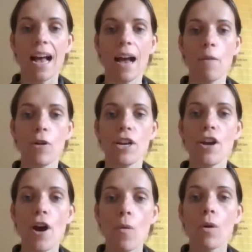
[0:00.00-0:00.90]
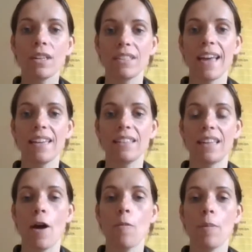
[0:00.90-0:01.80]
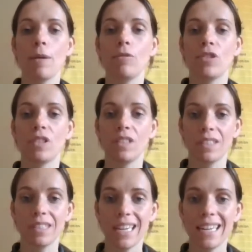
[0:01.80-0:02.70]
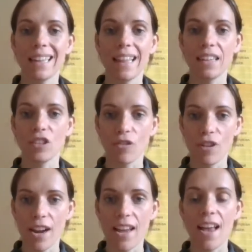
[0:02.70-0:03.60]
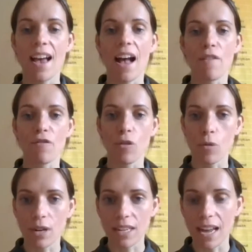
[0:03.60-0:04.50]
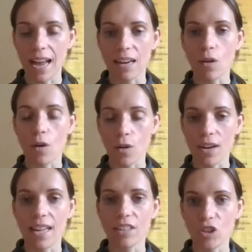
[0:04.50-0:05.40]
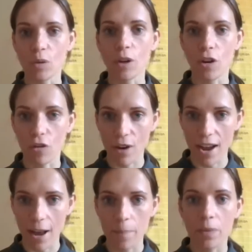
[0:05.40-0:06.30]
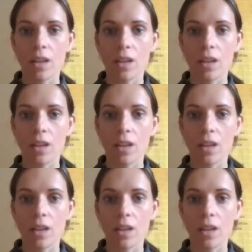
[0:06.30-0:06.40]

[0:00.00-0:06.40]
and we know what it takes to help people to succeed at their degree and forward in, and on into a career.